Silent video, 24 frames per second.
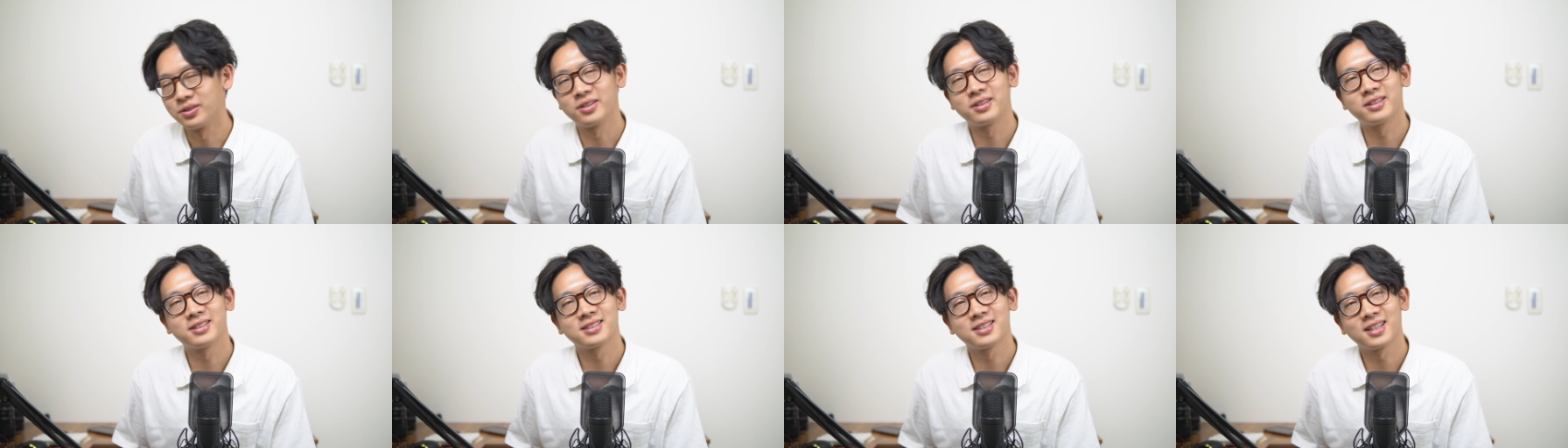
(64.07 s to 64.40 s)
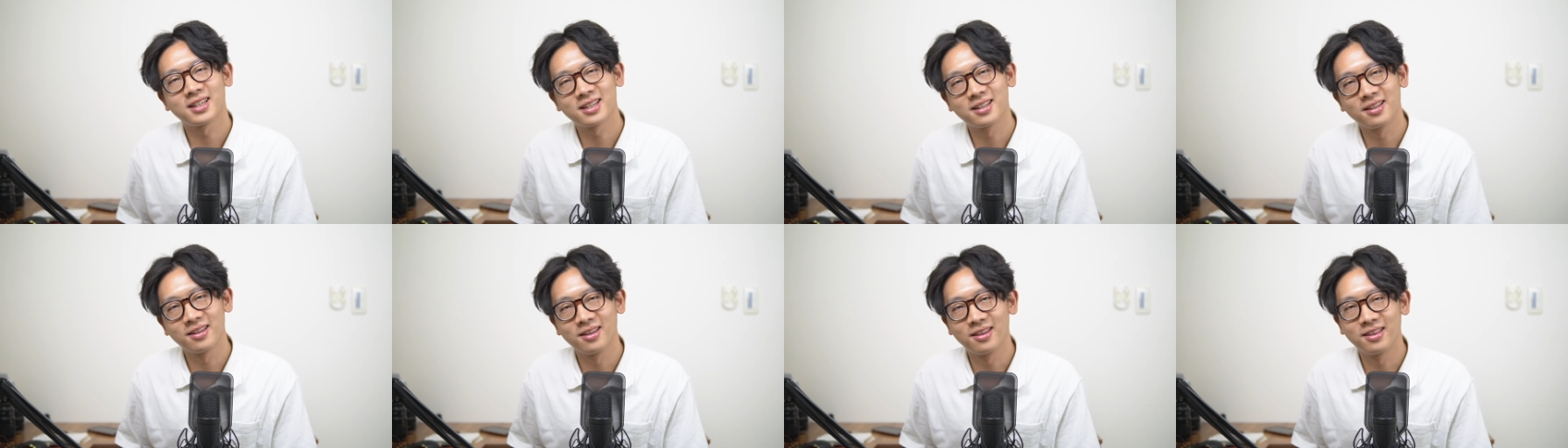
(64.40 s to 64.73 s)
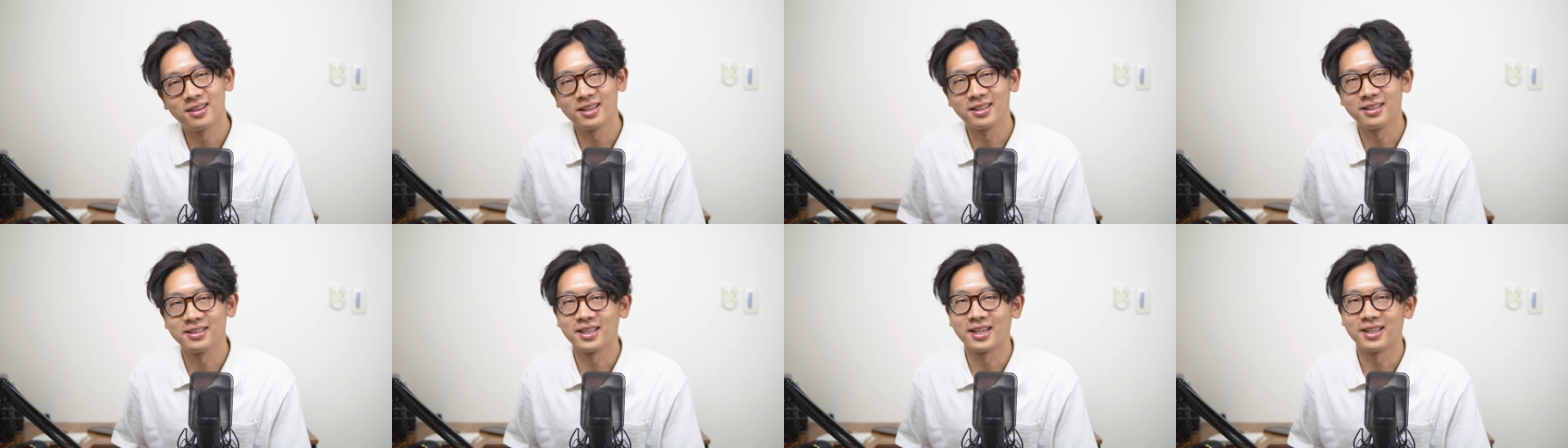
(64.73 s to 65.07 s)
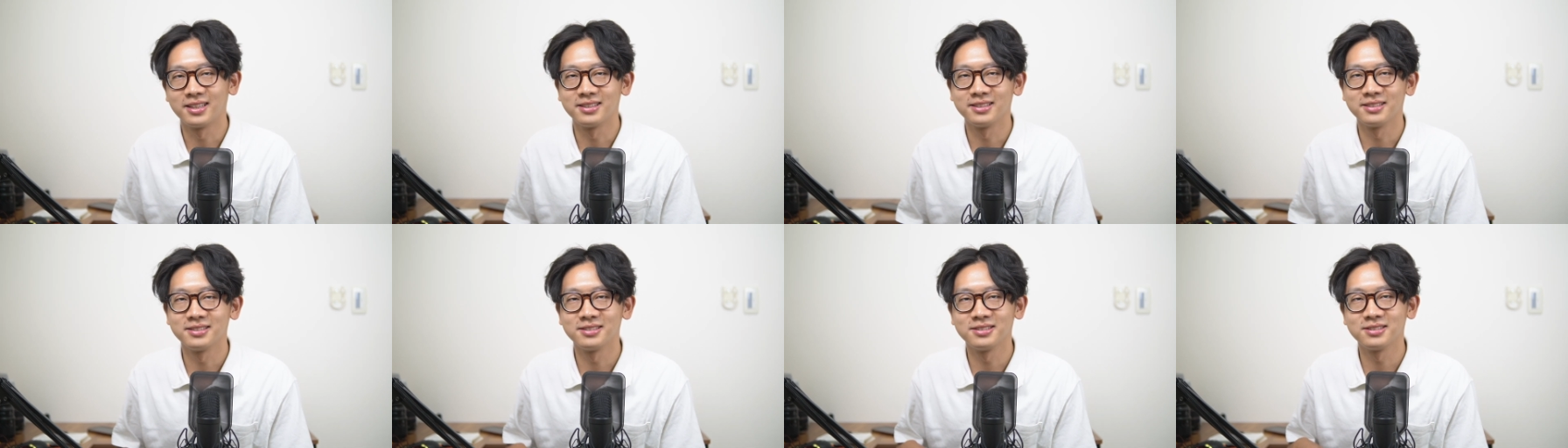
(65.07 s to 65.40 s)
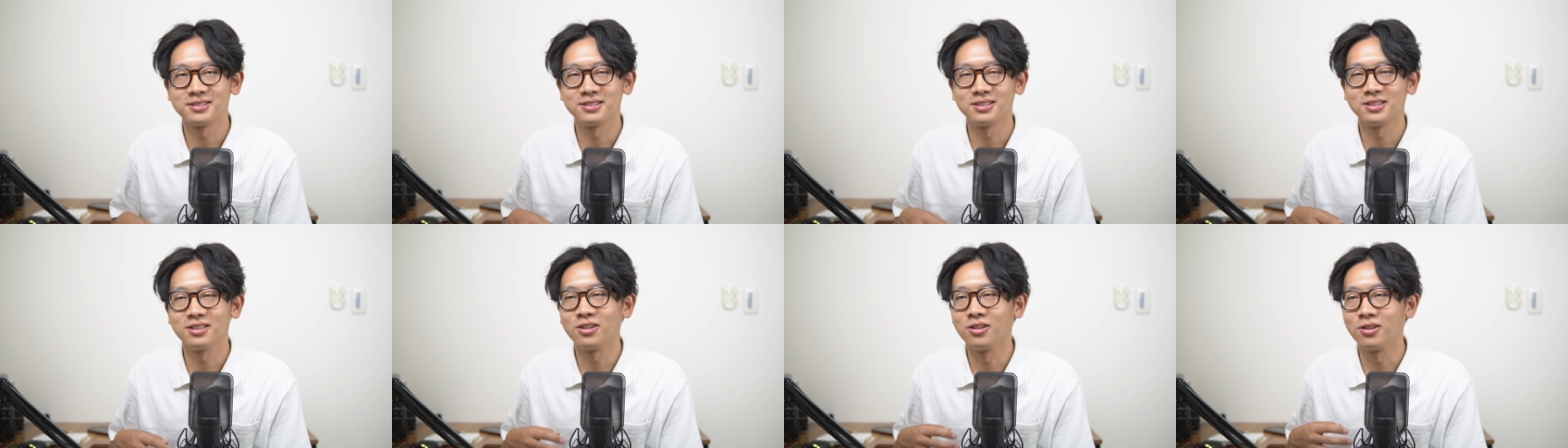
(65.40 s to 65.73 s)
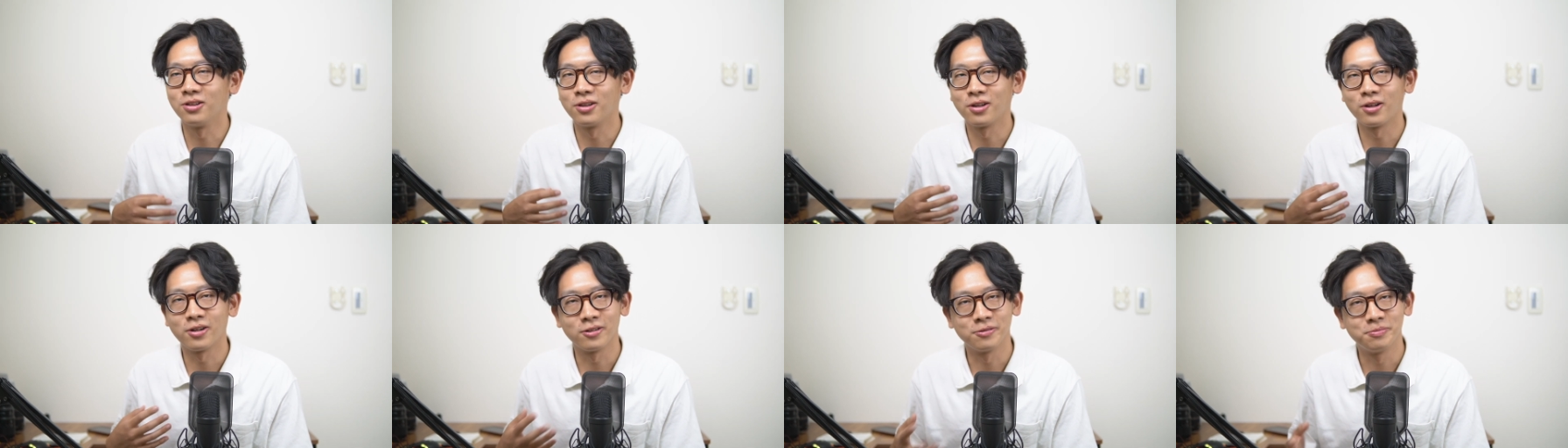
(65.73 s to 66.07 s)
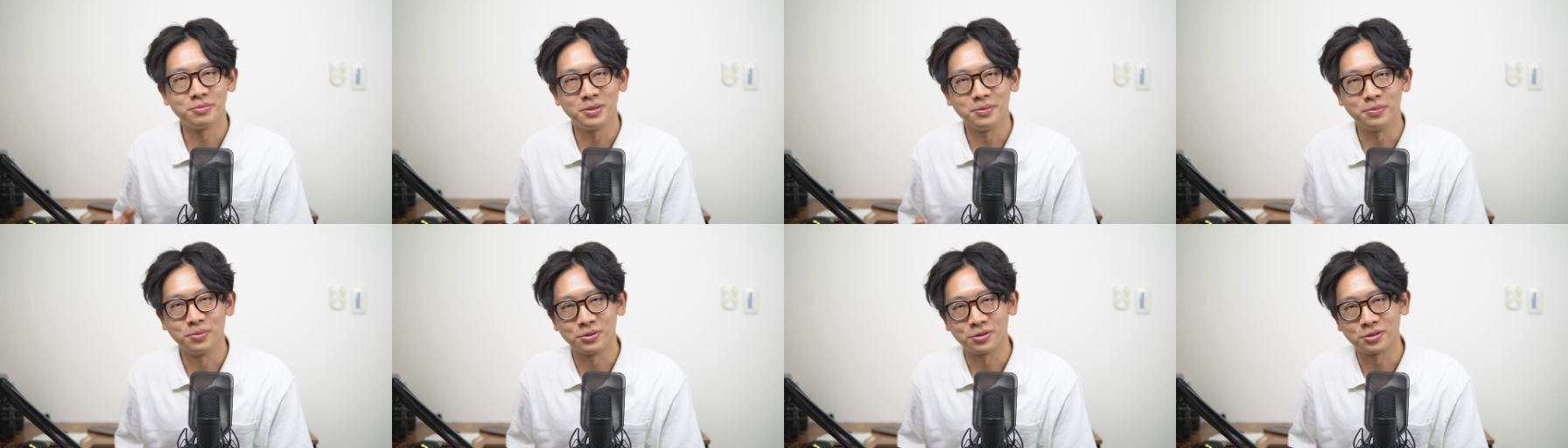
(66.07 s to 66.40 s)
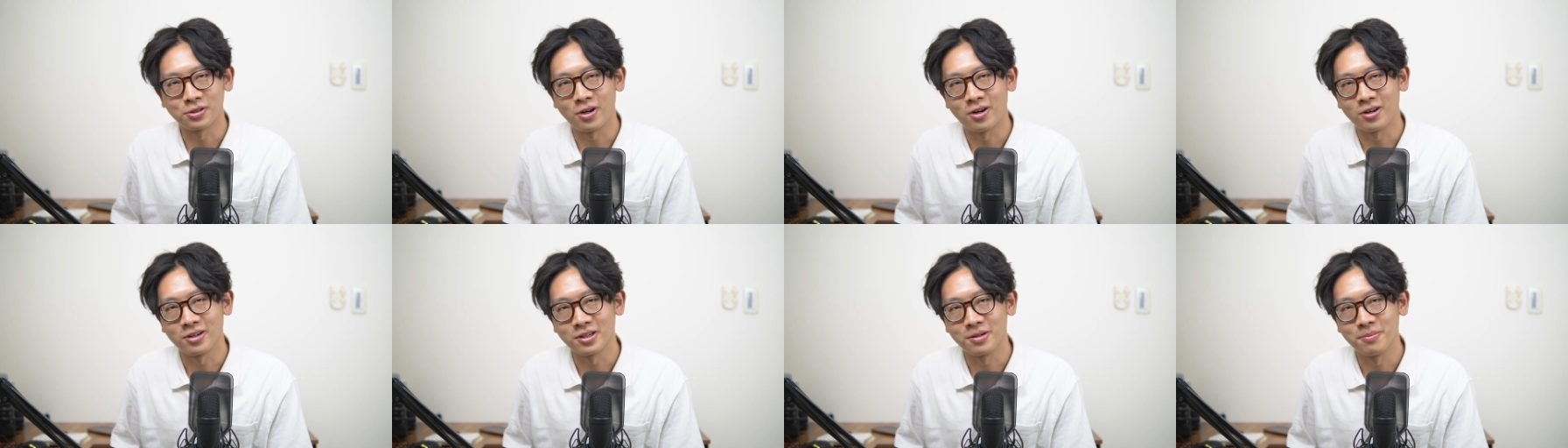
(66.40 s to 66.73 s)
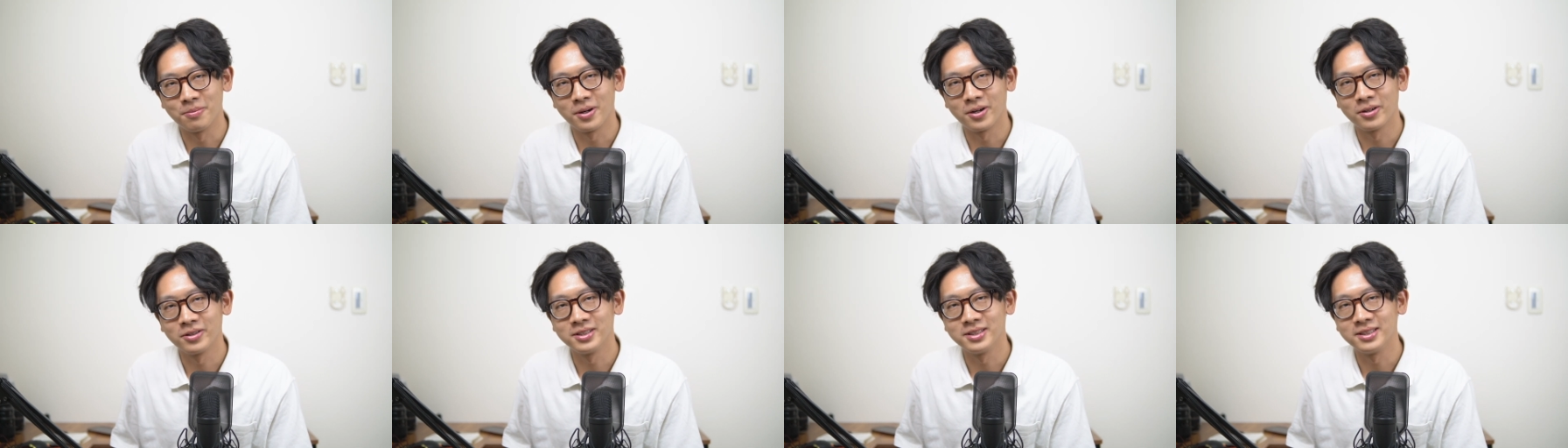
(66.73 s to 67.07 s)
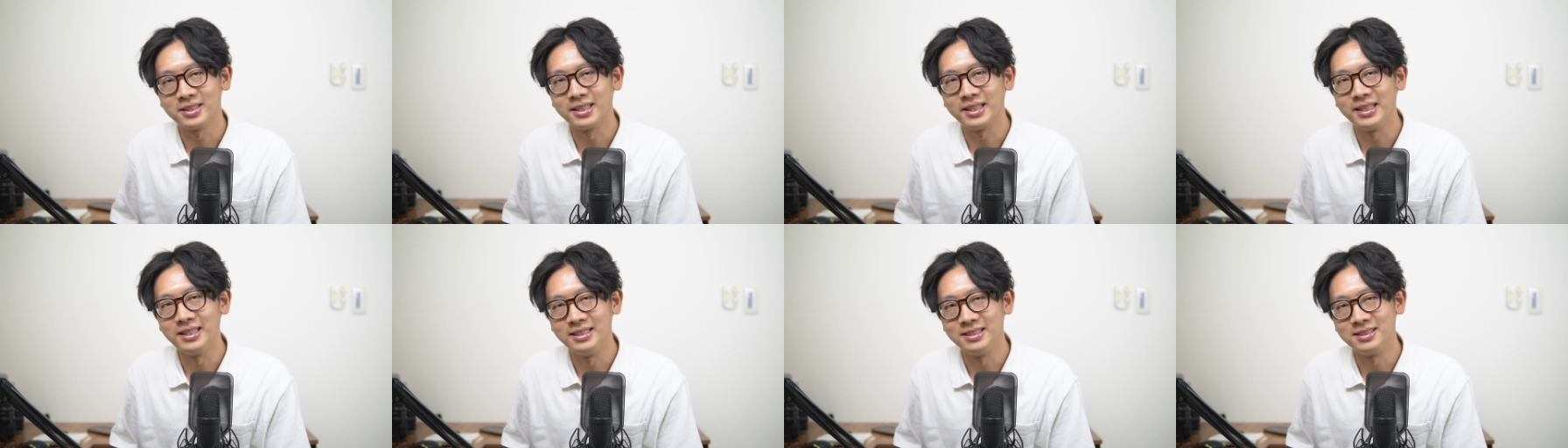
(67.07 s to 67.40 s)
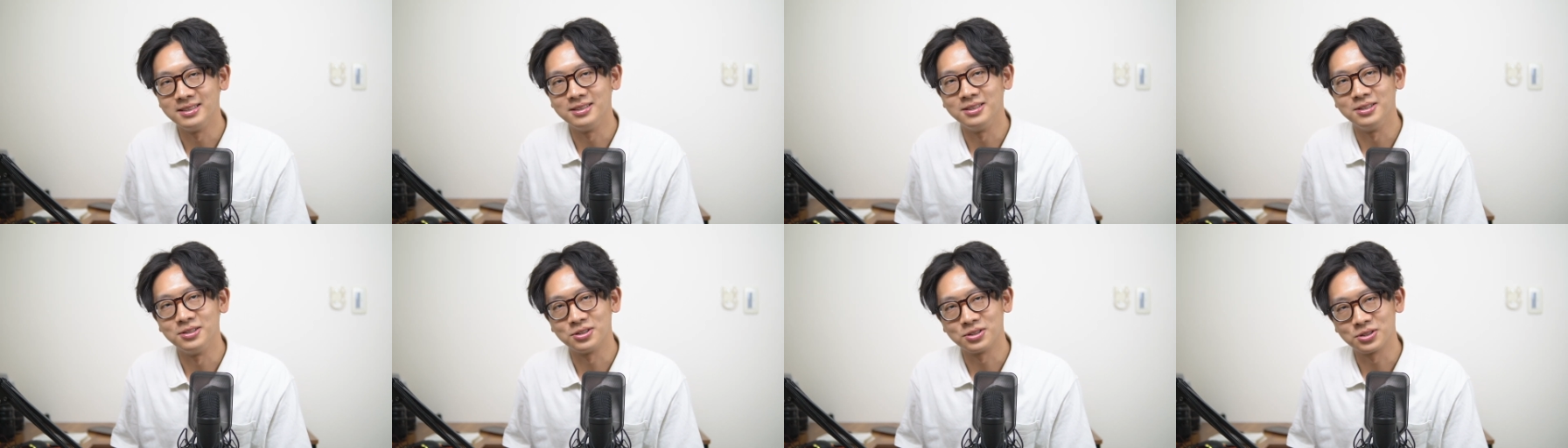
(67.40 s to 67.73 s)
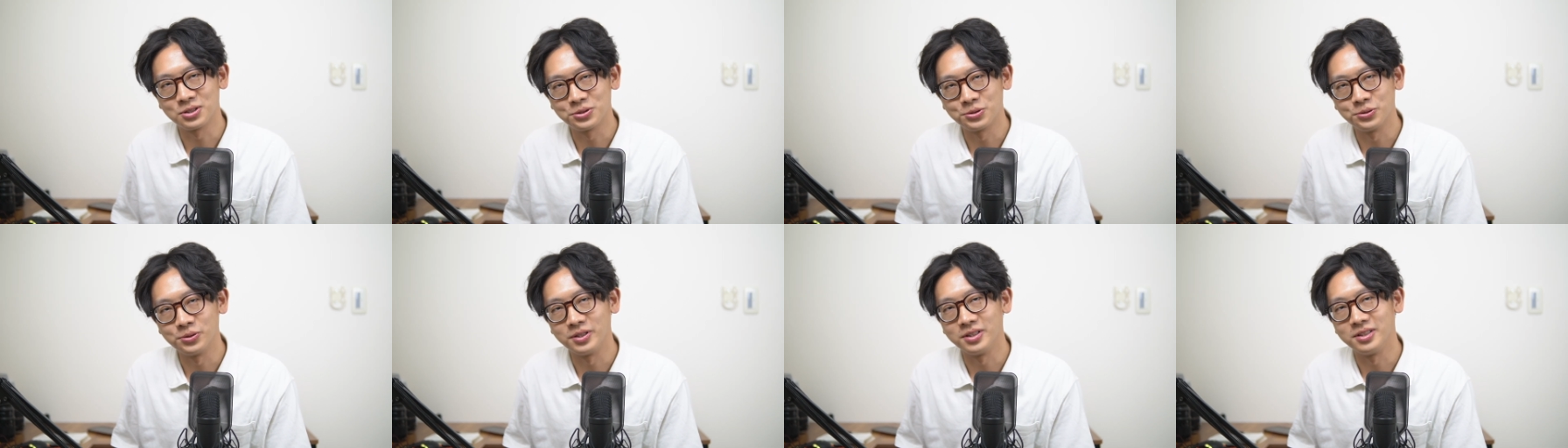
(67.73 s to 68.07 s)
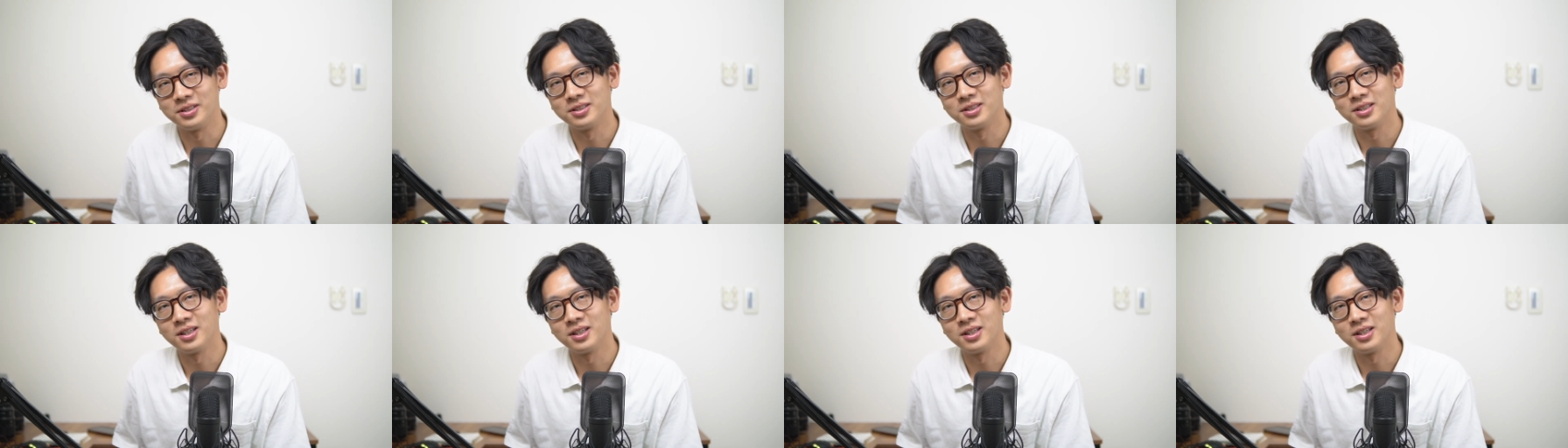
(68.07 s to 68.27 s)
the second thing that a lot of people talk about it is the screen.